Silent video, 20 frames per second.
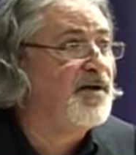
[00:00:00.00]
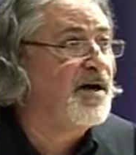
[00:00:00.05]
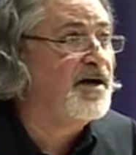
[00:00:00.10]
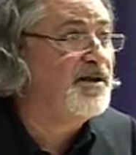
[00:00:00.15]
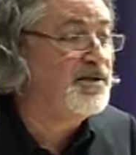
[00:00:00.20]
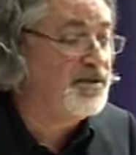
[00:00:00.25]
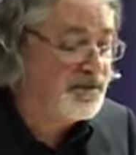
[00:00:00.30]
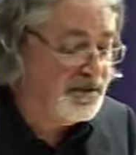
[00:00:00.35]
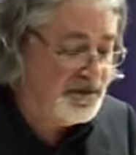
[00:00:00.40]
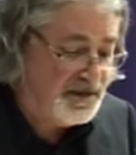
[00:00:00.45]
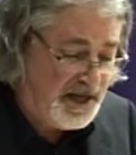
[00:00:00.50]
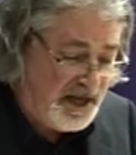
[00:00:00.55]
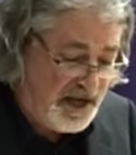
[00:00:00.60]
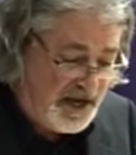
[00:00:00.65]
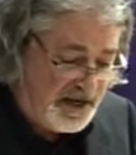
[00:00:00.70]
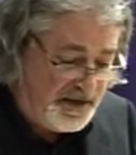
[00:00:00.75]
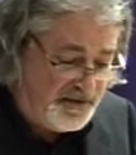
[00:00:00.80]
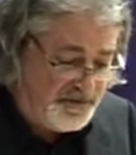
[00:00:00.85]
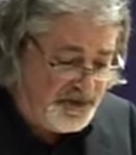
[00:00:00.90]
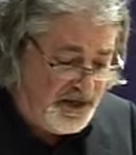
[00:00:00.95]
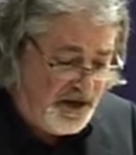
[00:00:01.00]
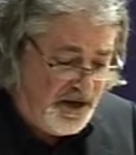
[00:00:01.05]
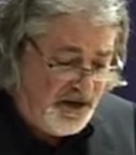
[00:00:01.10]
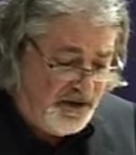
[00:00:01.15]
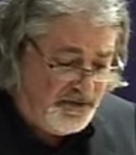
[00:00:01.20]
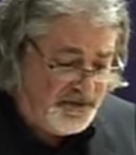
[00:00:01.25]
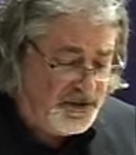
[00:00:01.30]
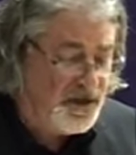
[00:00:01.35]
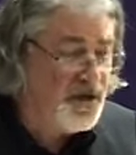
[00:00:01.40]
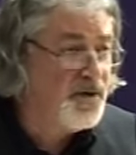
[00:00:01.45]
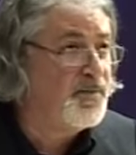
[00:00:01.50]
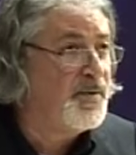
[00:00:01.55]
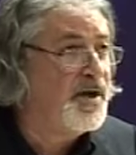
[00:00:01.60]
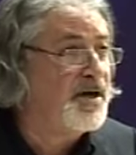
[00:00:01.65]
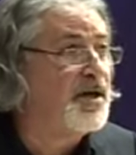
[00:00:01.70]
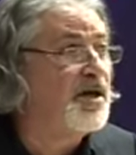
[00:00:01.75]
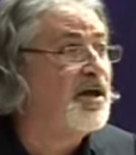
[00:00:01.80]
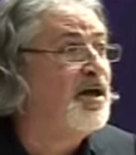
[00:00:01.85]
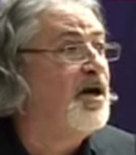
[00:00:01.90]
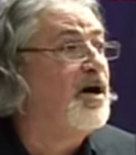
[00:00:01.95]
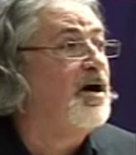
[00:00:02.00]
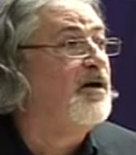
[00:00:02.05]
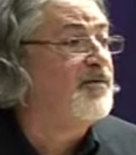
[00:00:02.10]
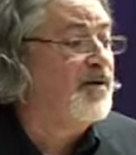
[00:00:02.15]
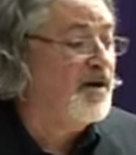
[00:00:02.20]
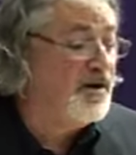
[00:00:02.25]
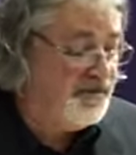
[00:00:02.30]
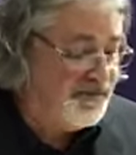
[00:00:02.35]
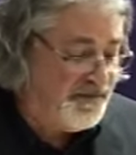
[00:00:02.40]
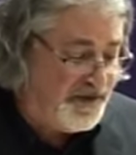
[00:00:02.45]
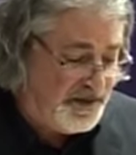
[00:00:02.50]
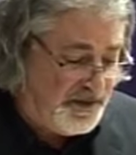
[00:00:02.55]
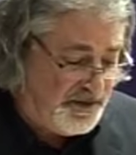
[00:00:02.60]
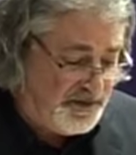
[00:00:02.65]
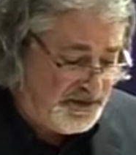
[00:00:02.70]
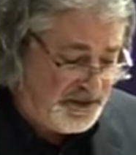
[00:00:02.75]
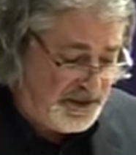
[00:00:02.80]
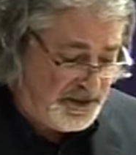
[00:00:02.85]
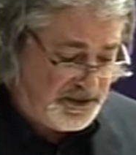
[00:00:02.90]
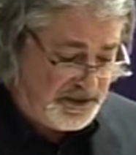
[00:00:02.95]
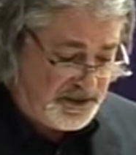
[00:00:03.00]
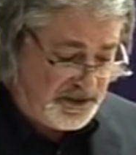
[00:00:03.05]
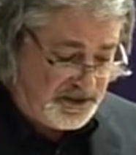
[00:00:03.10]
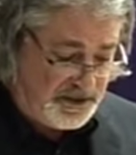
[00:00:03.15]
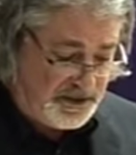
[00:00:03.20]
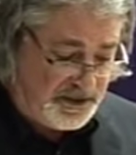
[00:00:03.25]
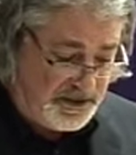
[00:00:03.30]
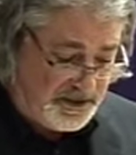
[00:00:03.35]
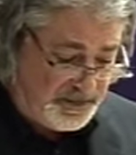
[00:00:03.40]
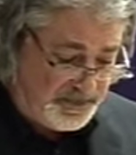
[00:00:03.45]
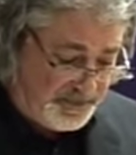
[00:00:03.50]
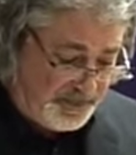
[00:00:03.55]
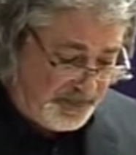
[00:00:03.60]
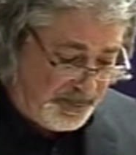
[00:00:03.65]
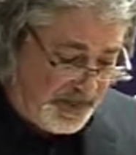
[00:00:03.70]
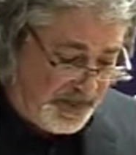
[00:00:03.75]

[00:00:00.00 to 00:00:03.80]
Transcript: the vital lives of so many of our fellow citizens.